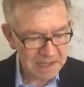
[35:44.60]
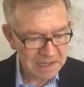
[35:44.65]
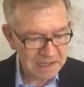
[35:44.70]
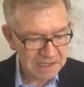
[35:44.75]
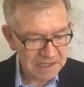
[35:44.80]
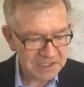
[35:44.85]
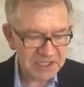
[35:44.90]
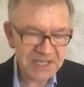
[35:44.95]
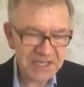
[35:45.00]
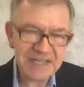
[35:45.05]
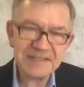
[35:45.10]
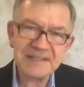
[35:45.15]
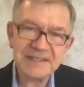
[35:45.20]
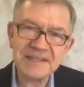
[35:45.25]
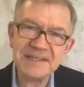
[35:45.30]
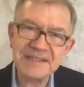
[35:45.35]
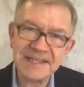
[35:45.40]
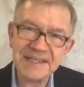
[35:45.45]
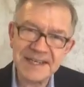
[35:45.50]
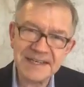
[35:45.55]

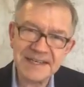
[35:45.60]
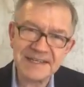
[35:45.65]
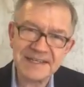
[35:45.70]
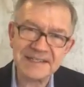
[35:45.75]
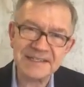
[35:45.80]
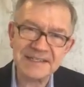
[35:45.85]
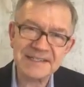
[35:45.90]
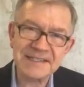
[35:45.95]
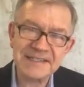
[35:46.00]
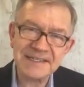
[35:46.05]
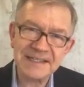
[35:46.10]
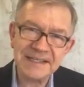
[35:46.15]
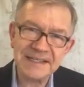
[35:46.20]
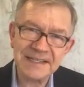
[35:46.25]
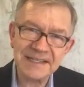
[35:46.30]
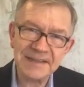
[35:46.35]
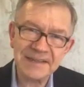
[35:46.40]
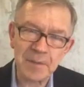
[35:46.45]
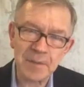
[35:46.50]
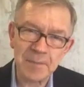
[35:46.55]
Jesus sends
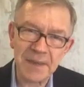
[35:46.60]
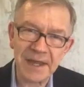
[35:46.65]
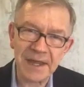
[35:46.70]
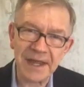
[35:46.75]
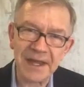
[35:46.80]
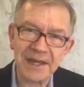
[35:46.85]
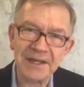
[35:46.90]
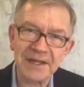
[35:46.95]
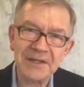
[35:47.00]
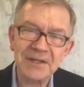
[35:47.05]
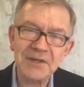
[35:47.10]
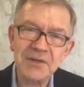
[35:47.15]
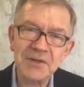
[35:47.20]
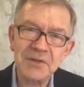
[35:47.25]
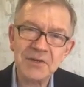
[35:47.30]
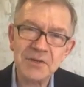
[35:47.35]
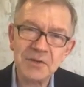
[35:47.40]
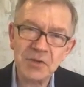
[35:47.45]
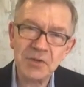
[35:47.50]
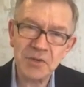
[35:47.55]
the man
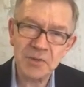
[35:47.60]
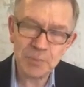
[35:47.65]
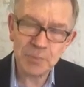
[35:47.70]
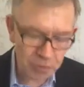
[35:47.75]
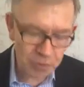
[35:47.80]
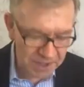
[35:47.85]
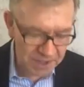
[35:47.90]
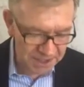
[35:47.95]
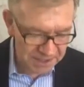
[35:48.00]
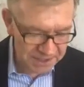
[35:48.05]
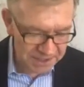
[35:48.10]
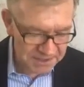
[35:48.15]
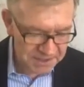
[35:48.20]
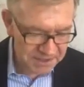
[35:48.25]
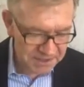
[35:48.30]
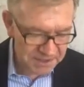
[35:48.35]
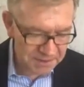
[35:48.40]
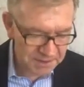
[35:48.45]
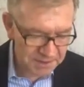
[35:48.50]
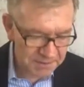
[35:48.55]
to the
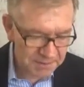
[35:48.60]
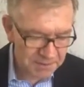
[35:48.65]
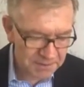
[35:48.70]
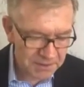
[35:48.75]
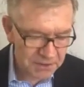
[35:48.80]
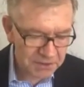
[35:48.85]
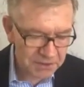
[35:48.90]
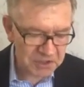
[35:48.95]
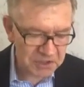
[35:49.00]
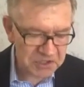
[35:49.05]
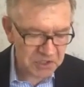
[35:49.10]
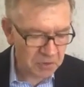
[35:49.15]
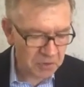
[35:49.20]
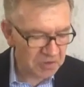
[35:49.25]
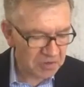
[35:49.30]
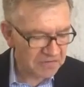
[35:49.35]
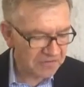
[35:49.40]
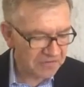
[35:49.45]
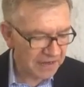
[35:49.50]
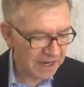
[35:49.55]
priest to
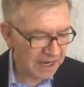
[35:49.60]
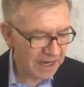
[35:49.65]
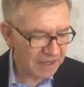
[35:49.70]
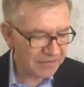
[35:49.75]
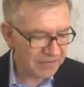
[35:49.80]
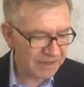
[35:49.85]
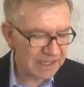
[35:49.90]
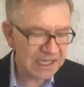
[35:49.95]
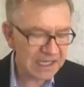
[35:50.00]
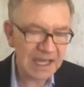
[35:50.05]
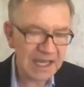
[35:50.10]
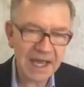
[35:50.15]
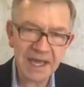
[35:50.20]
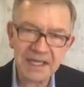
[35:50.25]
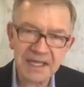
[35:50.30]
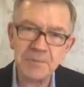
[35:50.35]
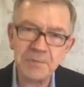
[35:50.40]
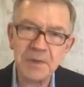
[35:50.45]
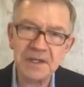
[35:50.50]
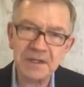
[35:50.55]
certify that he
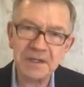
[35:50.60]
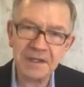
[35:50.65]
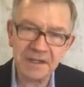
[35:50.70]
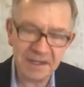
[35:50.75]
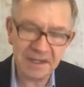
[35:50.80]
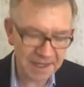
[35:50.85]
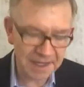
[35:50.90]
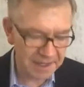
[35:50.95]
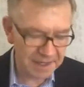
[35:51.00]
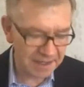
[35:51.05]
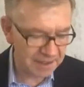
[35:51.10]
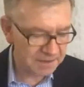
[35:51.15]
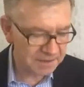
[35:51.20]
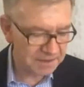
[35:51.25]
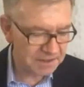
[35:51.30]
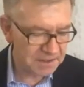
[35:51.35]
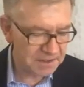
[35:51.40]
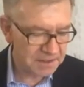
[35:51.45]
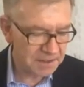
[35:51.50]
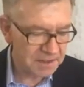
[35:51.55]
has been
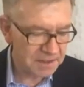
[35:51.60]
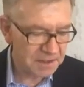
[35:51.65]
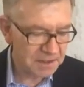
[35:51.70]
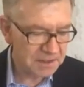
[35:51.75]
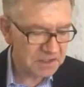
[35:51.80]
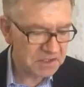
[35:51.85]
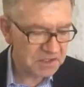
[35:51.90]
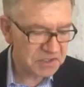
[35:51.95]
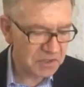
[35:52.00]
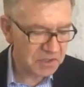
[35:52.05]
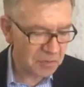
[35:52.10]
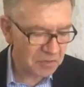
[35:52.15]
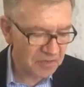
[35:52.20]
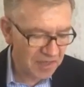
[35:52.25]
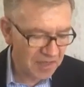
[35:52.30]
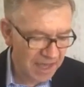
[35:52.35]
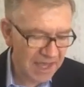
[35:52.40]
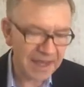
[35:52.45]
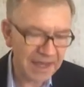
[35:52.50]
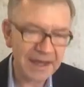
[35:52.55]
cleansed so
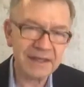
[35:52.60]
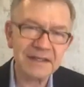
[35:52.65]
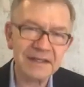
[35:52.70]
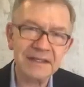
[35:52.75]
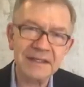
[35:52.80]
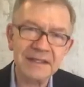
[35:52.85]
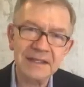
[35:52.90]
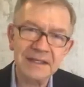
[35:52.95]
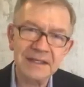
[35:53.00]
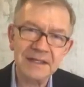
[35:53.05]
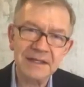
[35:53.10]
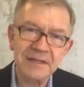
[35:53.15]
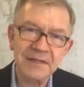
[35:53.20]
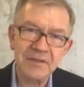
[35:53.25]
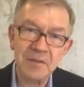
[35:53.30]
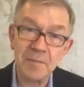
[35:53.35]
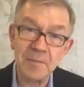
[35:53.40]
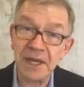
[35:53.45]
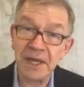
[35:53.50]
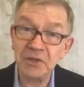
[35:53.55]
that
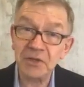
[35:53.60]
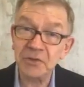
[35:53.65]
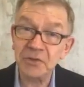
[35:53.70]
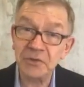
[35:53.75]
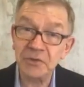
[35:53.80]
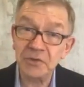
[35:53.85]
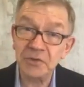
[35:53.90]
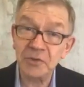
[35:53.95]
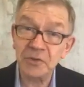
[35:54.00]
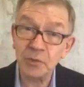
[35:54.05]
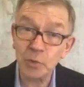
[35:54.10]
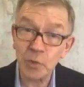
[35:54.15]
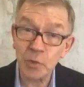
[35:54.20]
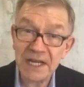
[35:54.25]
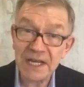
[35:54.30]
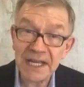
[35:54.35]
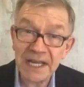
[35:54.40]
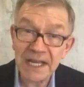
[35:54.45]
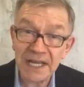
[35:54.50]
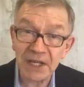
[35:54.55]
the man could
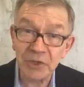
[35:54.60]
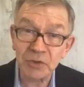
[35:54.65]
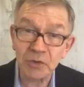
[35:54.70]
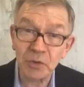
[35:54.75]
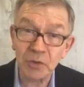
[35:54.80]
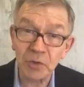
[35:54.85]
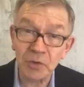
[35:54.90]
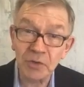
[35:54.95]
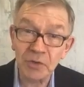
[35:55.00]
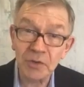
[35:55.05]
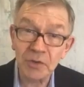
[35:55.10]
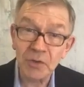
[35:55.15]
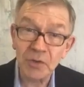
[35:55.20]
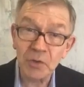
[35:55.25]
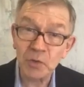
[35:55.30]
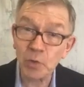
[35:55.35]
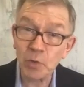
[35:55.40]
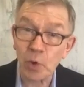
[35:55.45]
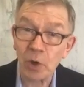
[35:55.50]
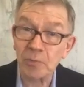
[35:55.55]
re-enter
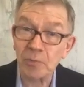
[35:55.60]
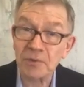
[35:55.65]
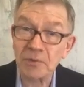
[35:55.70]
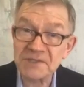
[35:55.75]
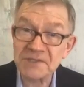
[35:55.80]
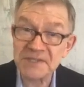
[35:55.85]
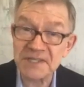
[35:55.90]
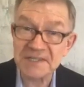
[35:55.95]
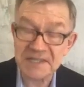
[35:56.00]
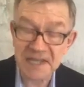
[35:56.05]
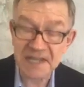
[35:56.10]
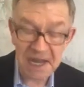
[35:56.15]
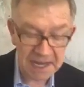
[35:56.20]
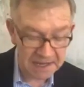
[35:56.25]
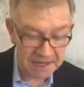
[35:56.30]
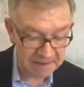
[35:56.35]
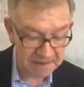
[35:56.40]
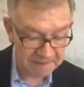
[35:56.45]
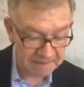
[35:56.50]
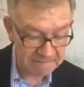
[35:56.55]
normal
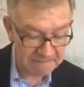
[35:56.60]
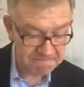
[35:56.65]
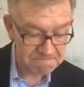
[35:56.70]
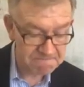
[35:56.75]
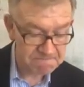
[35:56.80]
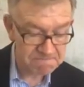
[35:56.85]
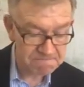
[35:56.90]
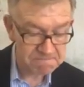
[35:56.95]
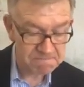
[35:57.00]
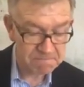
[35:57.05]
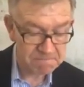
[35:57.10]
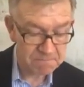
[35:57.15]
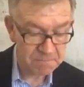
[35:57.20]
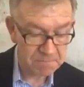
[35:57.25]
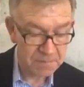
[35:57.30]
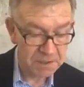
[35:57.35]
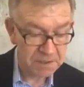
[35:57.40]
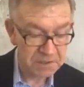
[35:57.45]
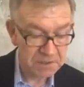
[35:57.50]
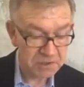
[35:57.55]
society.
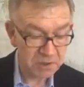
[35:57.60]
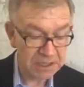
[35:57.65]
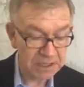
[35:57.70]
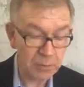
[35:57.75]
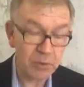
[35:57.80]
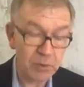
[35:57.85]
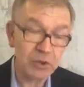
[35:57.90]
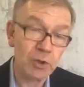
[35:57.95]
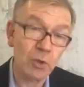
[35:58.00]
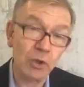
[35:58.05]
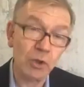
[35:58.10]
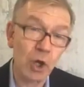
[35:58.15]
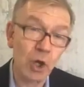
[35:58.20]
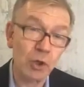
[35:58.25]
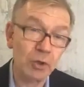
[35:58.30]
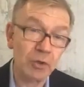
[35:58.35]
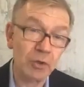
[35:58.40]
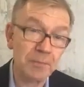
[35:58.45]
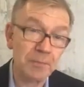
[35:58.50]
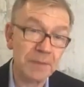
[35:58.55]
So he would no
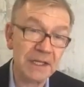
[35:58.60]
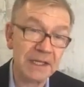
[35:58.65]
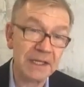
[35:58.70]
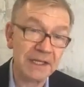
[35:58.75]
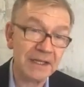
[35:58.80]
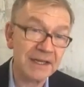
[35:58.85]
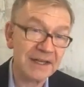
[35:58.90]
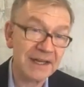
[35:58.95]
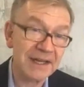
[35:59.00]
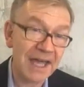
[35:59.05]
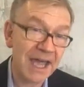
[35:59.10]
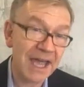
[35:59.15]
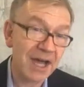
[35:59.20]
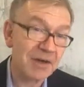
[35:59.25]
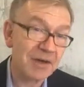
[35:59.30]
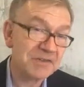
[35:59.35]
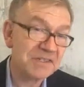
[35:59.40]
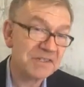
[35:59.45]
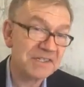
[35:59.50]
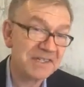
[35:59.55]
longer be an
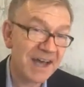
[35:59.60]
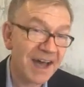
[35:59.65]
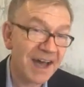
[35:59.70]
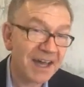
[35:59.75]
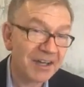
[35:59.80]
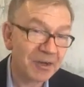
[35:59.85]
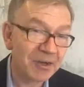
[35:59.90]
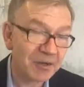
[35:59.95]
outsider.